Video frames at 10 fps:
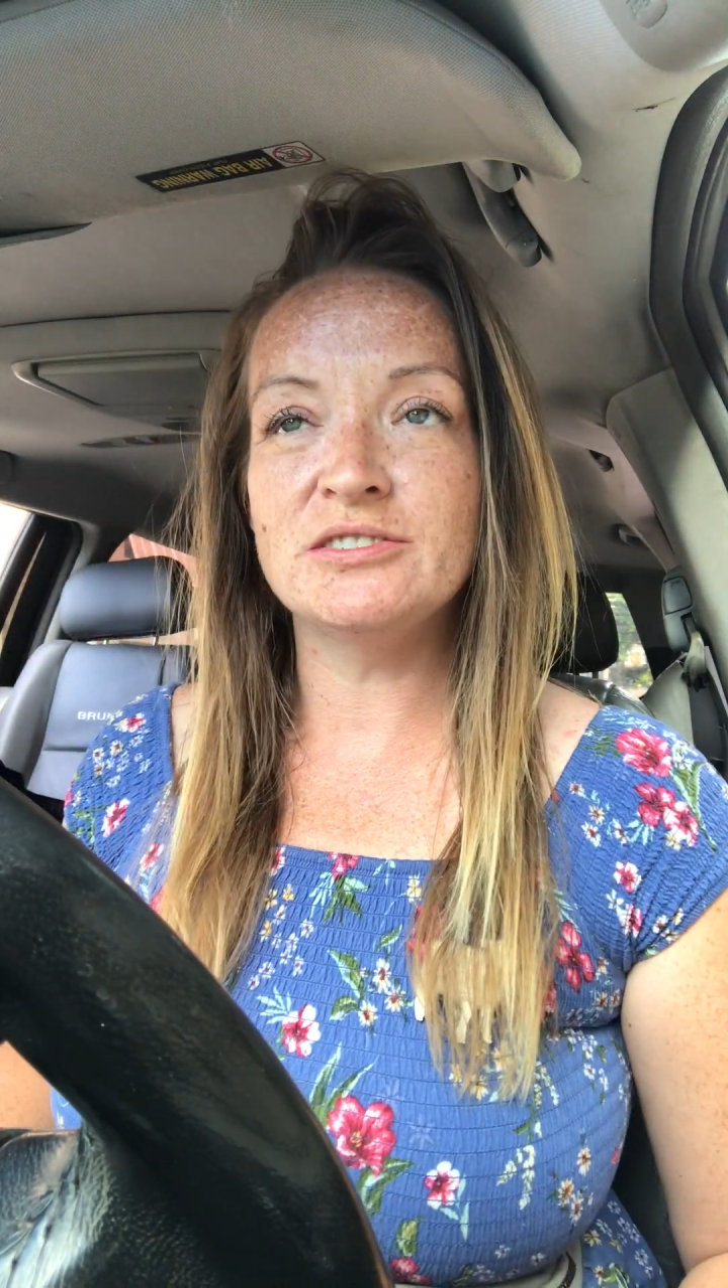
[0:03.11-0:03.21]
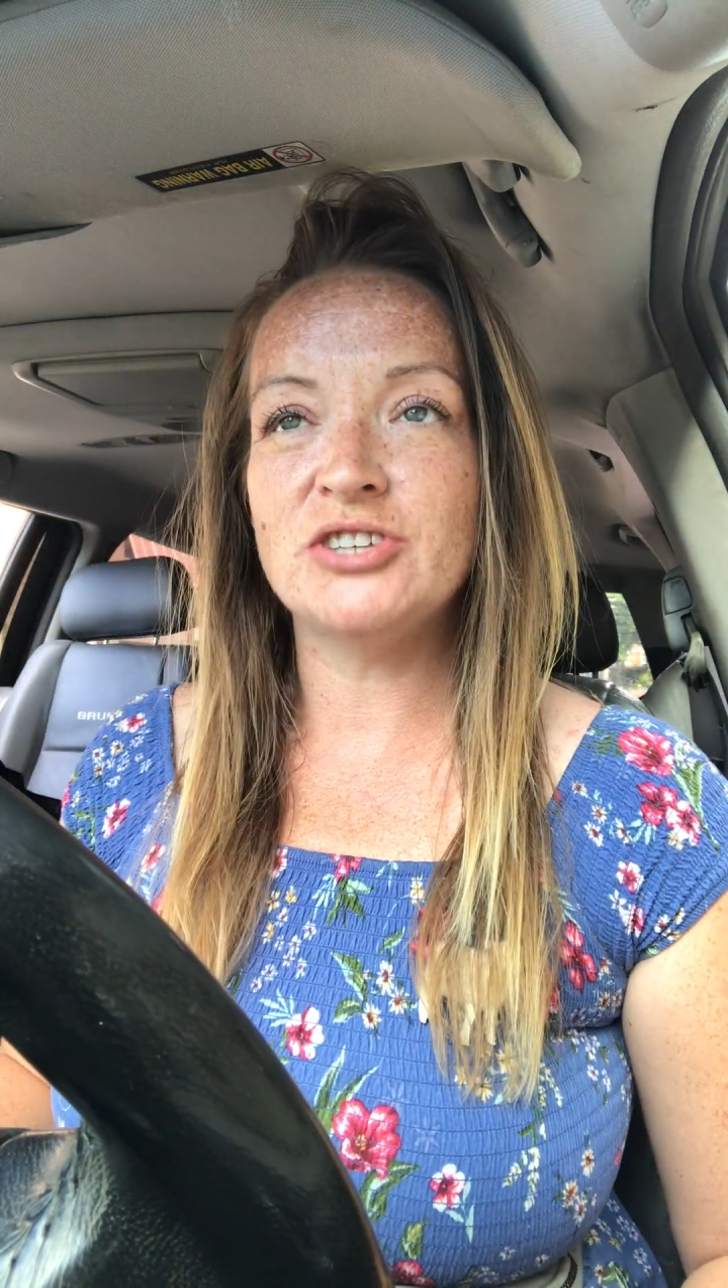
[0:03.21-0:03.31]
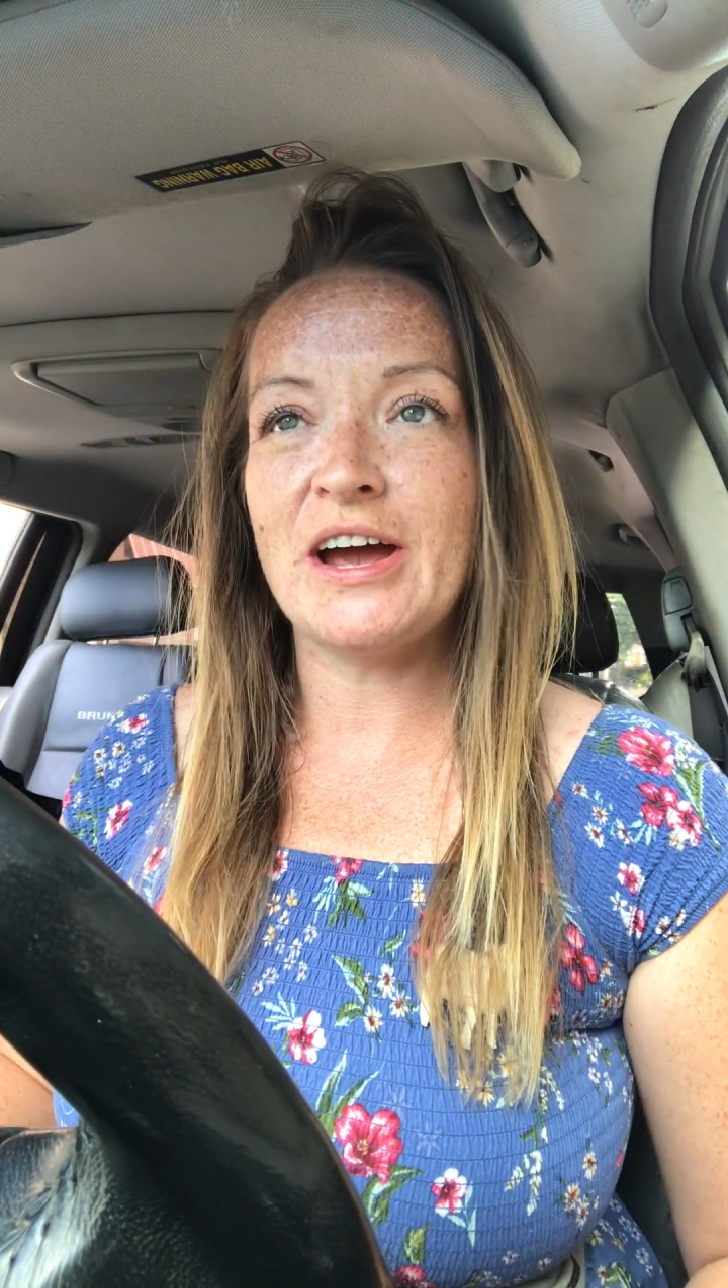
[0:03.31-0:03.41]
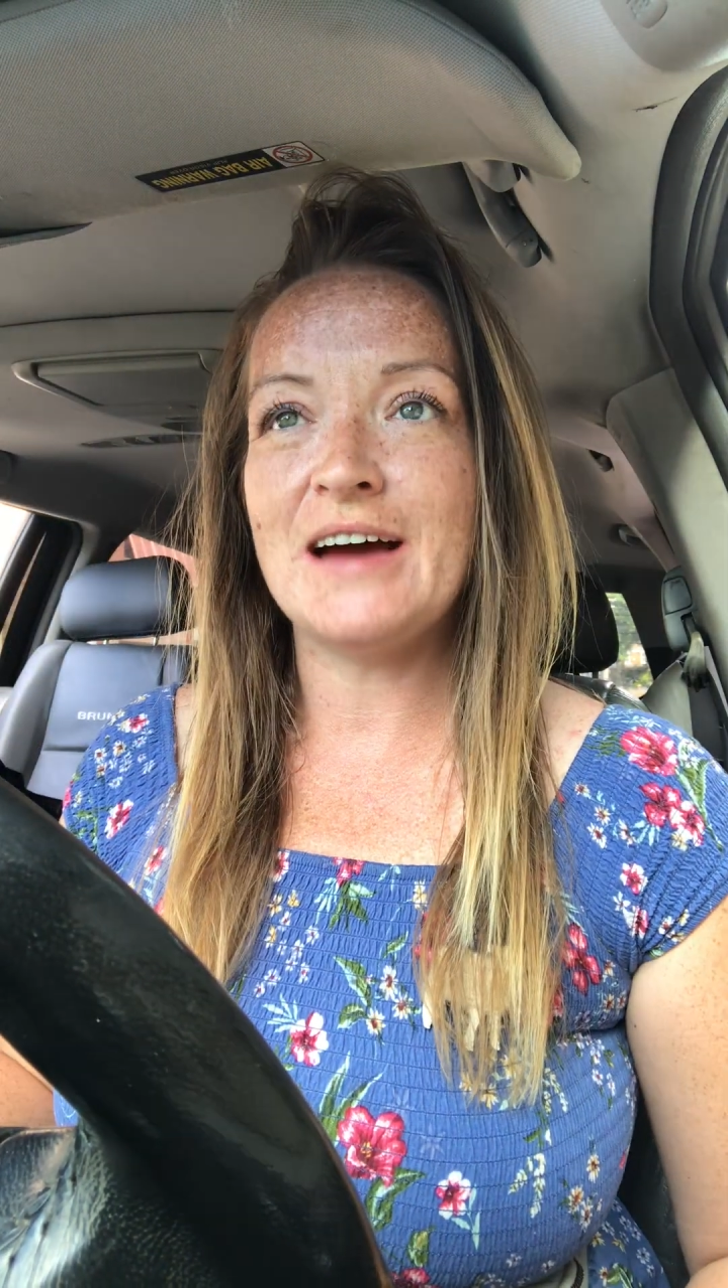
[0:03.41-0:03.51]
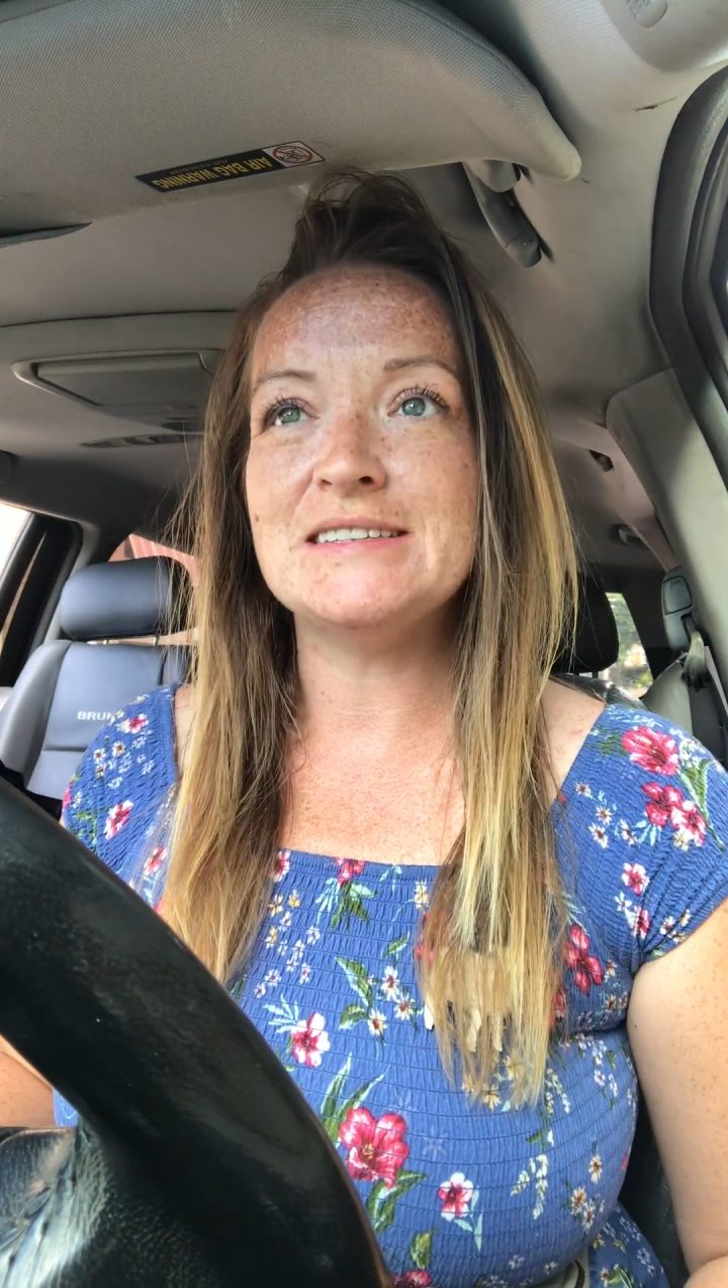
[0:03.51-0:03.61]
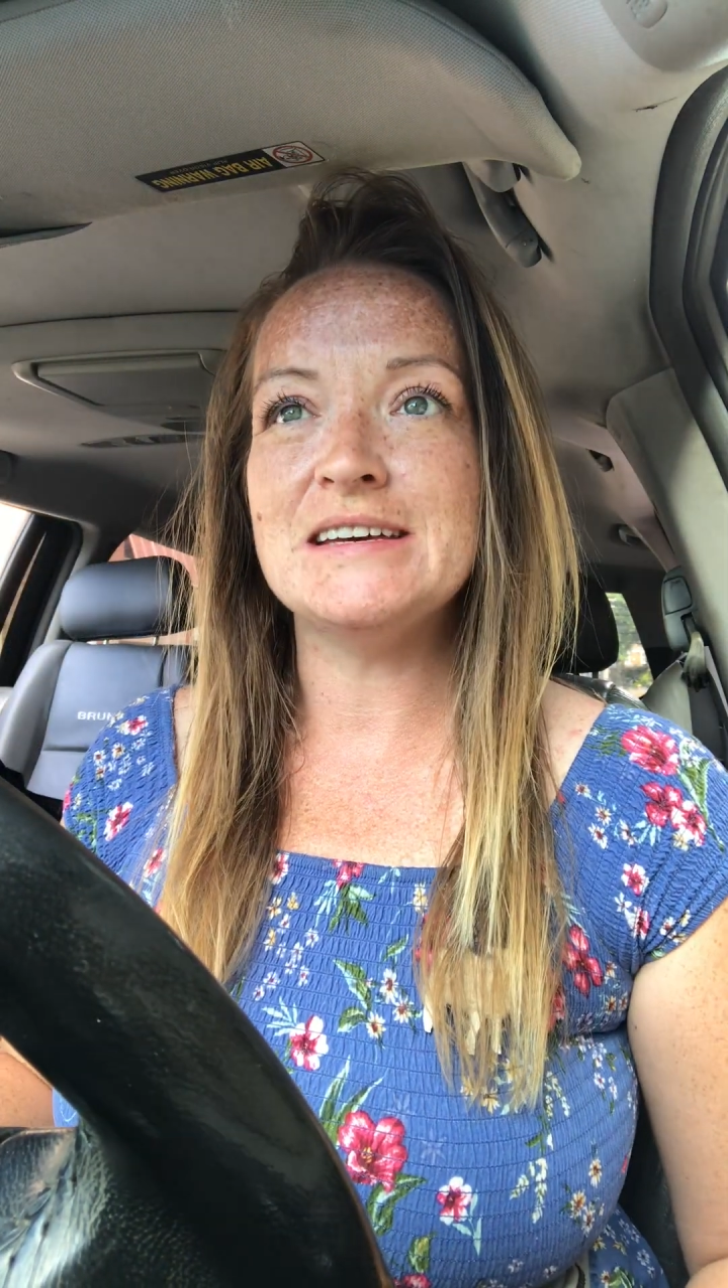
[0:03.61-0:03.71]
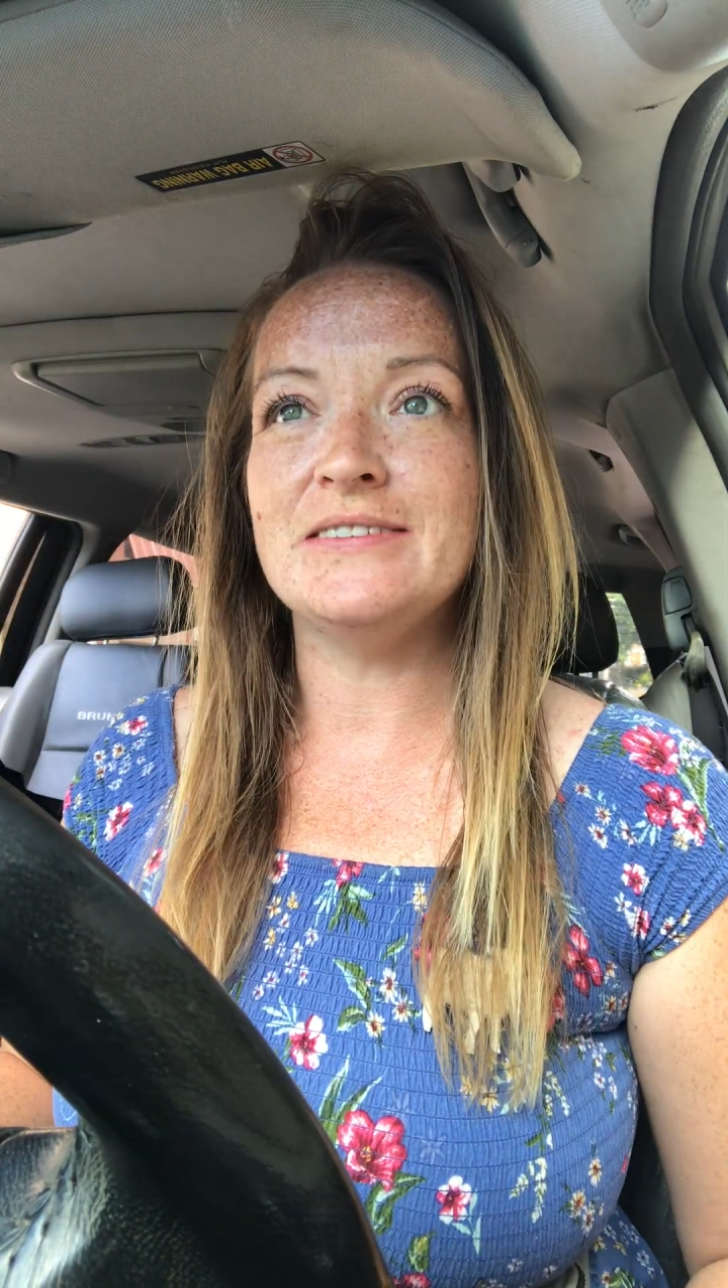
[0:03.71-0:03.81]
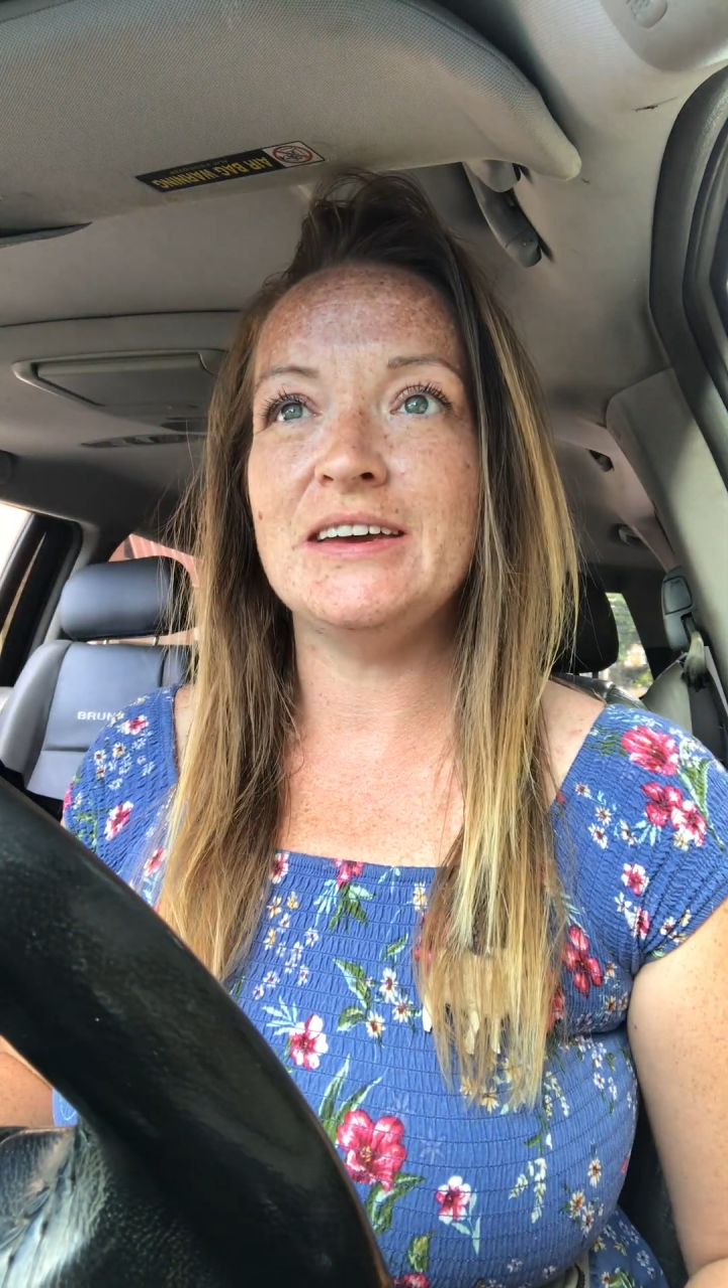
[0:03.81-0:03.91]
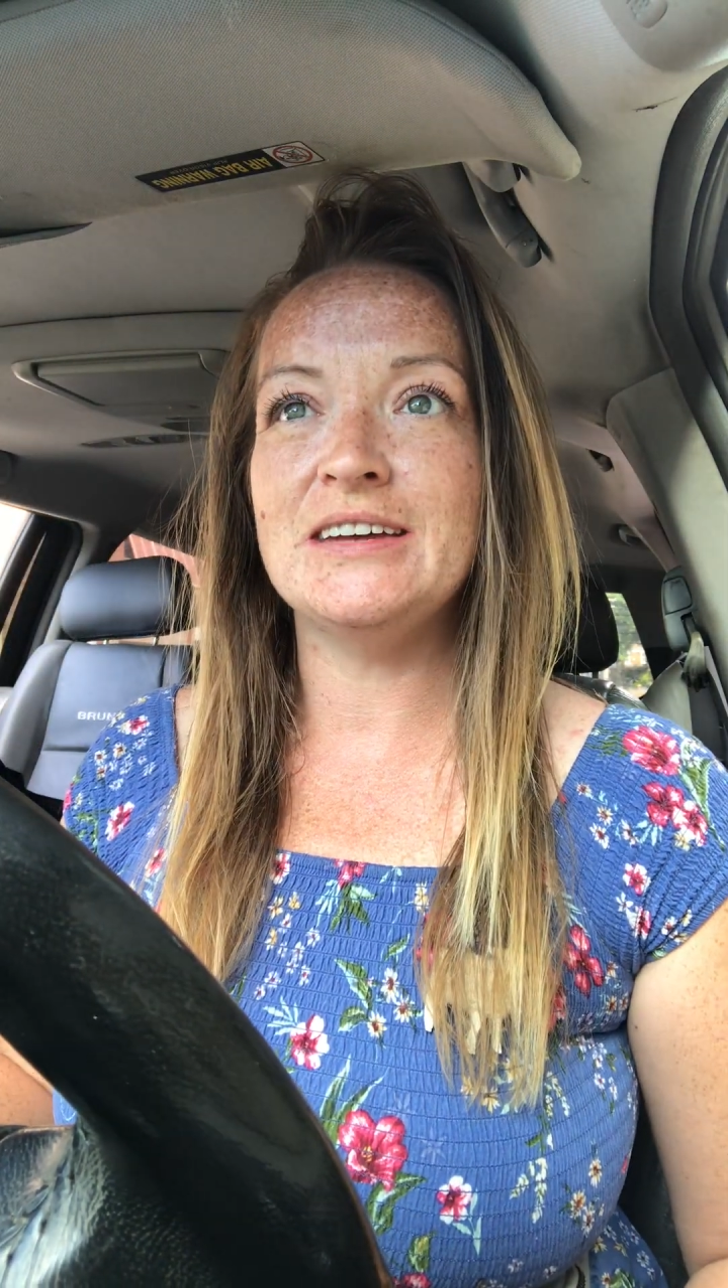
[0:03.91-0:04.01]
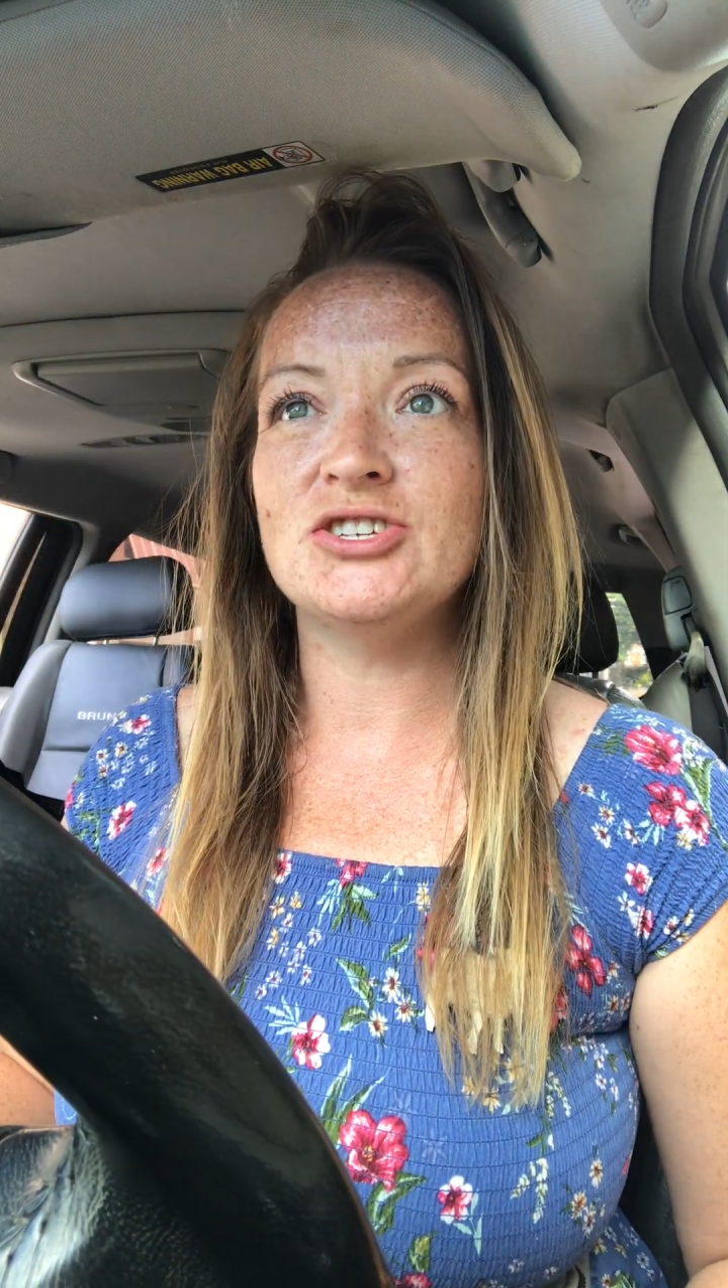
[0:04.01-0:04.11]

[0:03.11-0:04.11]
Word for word: JITV and